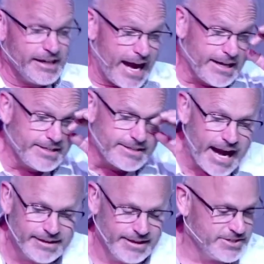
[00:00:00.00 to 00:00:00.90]
See, and I can
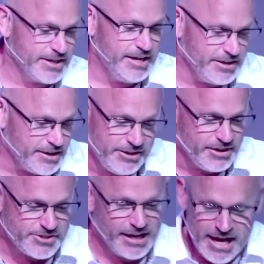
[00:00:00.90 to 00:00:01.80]
say this.
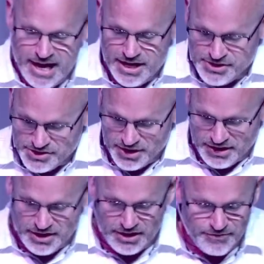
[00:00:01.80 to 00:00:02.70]
He
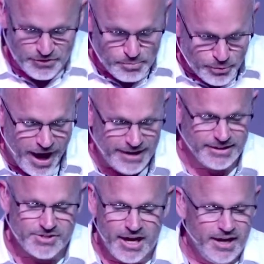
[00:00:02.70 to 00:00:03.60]
says, if you
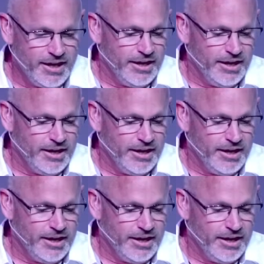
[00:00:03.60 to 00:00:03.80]
pray this,